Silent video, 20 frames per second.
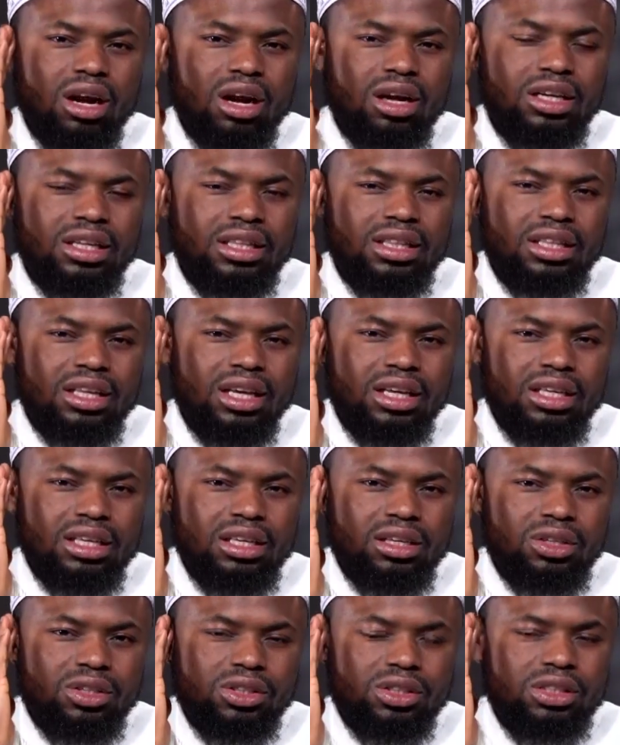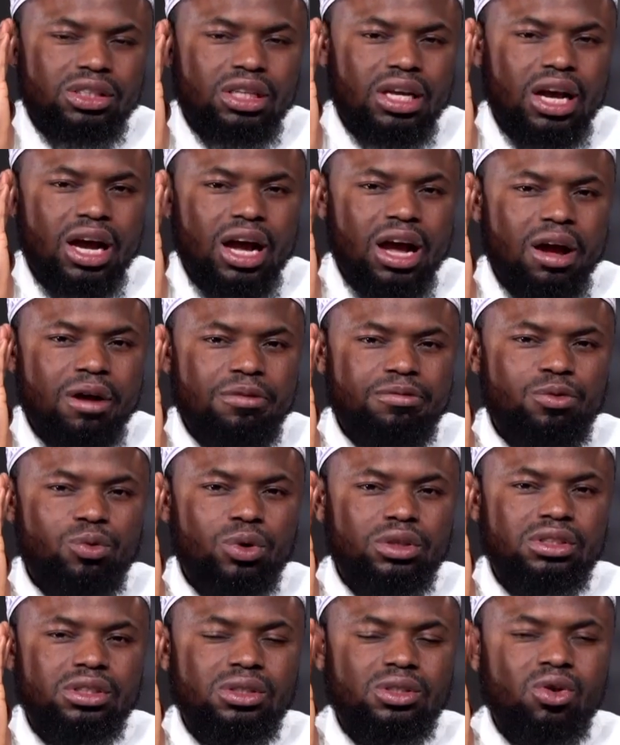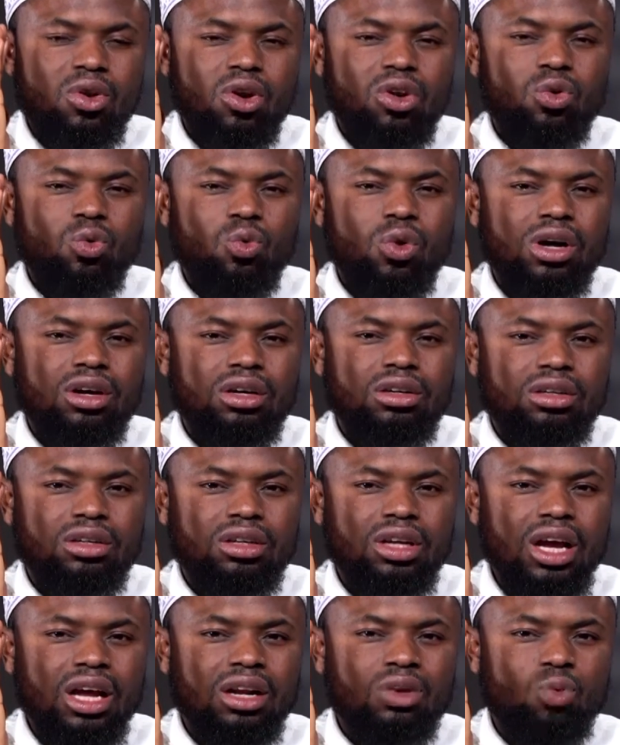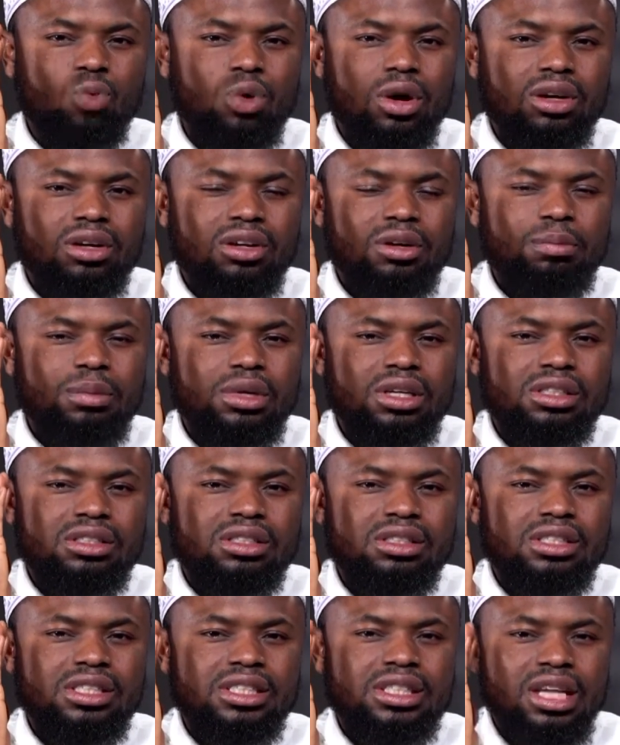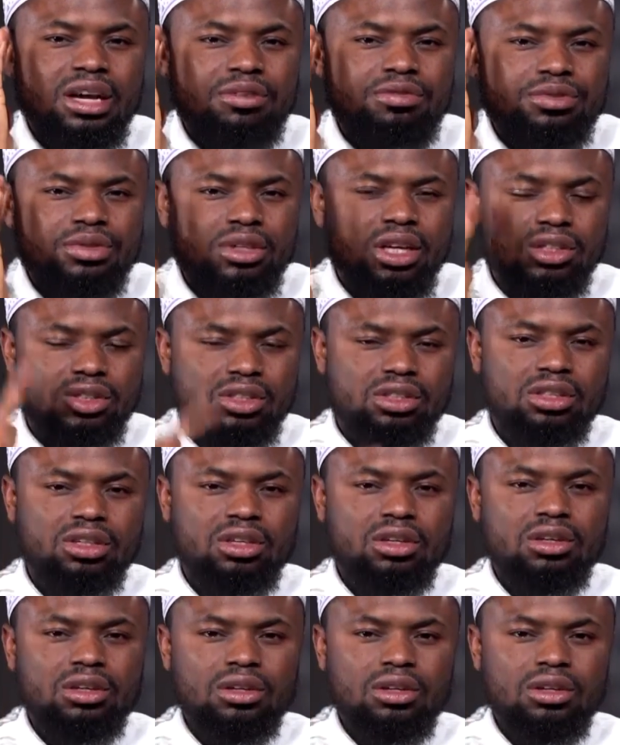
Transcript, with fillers: in their ears they have what is called waqr, and waqr means deafness.